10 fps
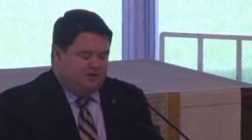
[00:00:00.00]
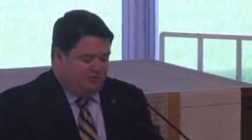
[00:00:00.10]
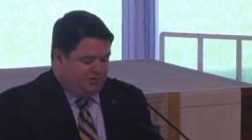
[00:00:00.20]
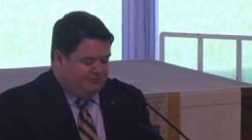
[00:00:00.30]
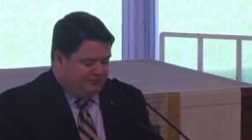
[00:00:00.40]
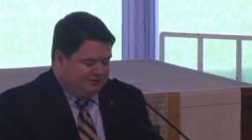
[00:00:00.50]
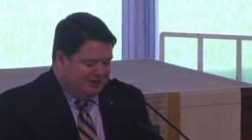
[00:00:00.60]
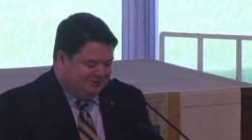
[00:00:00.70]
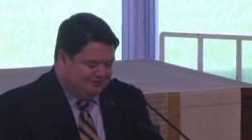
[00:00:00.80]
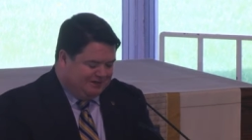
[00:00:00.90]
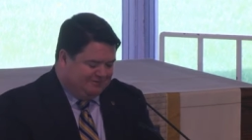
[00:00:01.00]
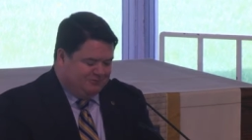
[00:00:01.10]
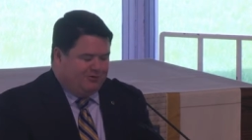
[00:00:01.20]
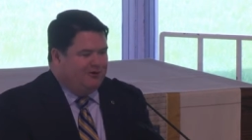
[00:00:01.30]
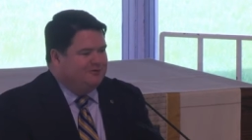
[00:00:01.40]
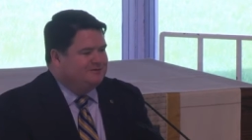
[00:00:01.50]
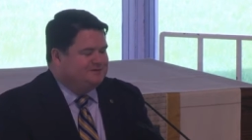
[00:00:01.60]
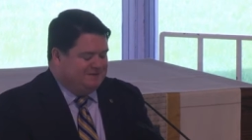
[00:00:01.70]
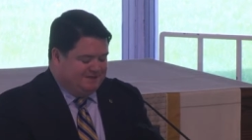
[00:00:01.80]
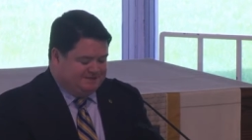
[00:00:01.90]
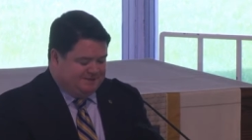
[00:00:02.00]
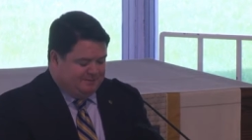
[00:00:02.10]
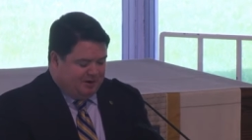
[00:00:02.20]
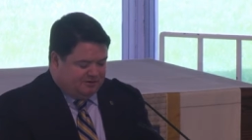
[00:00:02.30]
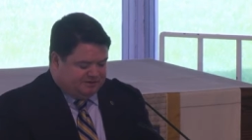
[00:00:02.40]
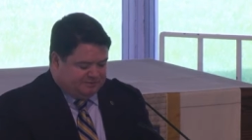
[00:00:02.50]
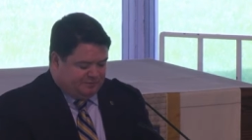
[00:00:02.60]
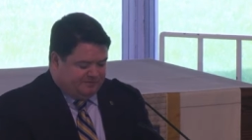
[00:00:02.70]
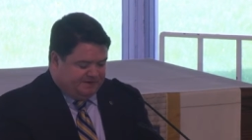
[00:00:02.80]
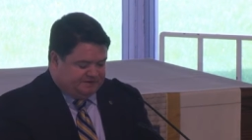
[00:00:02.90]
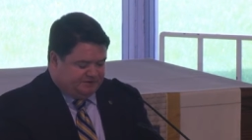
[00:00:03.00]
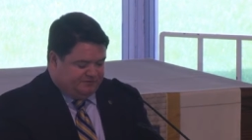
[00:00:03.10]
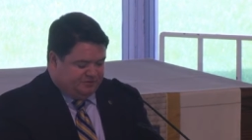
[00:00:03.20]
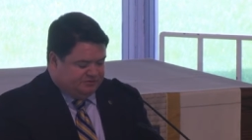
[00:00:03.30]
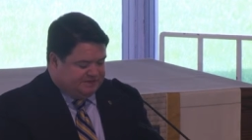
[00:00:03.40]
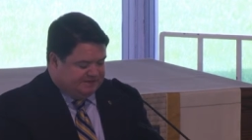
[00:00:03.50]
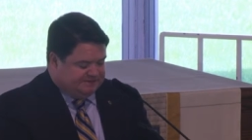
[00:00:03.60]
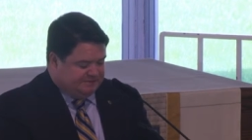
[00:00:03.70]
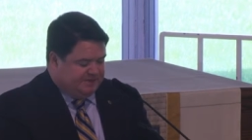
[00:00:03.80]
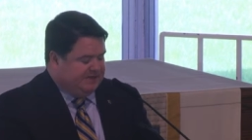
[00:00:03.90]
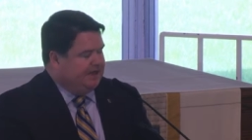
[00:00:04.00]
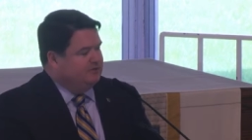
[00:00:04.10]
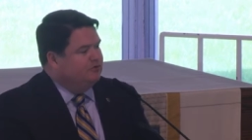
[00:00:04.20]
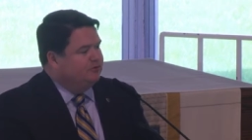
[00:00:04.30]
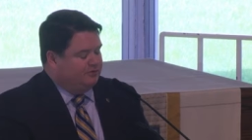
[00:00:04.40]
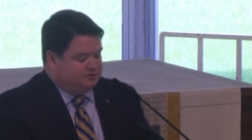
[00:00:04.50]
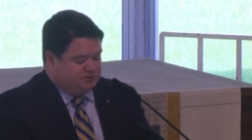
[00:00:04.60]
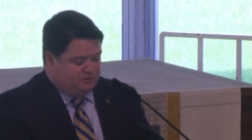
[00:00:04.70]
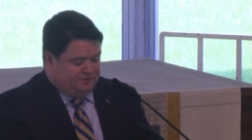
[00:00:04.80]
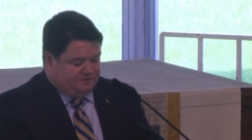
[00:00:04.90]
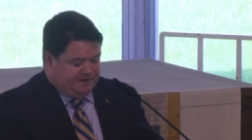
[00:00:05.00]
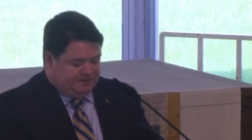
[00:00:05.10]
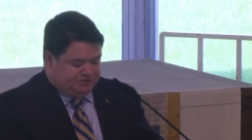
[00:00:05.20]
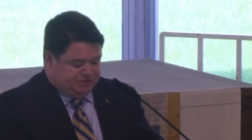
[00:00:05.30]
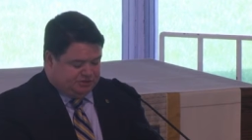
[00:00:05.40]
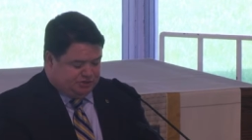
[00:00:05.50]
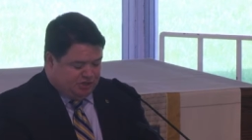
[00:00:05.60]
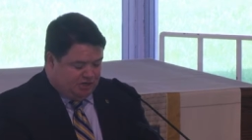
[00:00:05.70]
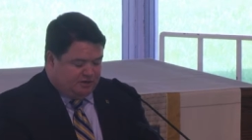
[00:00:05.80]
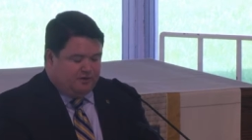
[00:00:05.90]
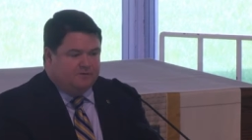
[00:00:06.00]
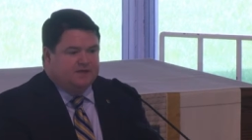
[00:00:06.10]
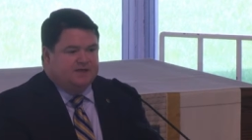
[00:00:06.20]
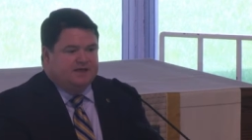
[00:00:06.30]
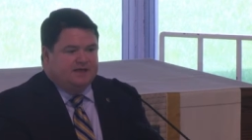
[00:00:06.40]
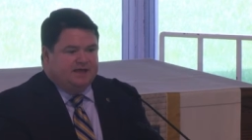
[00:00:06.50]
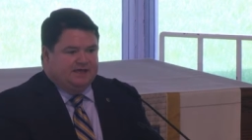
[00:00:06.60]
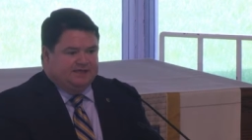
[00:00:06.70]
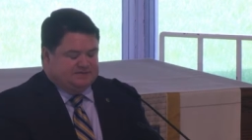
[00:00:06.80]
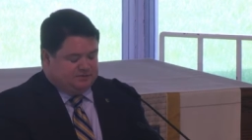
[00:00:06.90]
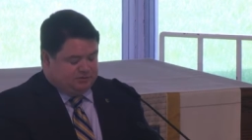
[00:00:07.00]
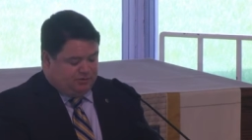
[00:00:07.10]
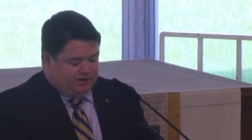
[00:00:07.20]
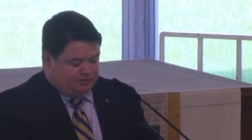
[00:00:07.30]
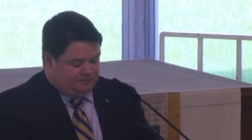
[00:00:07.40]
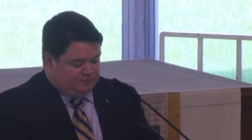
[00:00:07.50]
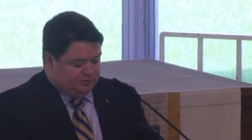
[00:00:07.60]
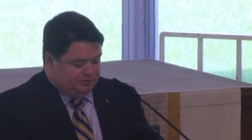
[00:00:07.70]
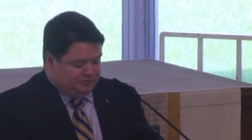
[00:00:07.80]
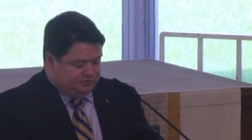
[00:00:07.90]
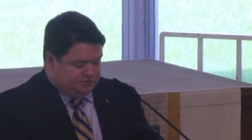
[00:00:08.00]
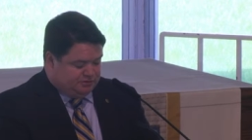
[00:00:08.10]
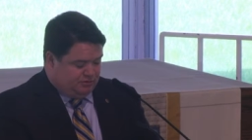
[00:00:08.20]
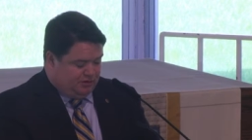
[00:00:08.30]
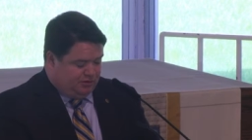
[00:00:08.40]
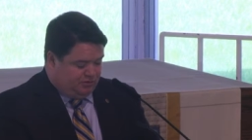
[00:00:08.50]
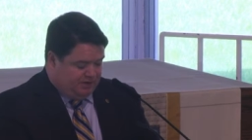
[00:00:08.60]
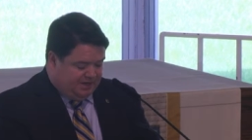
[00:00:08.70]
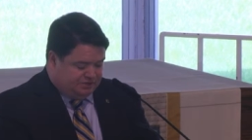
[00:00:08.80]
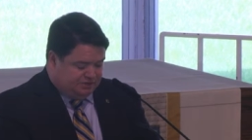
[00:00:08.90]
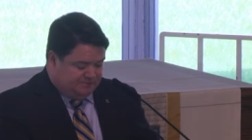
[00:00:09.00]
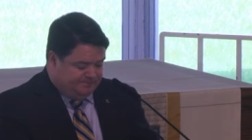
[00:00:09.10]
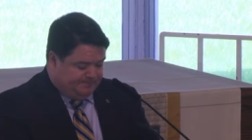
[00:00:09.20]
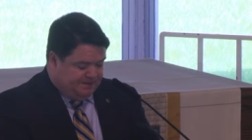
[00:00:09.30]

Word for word: The Reverend Dr. David Rhoads is the Emeritus Professor of New Testament at Lutheran School of Theology at Chicago, and he is the Director of Lutherans Restoring Creation.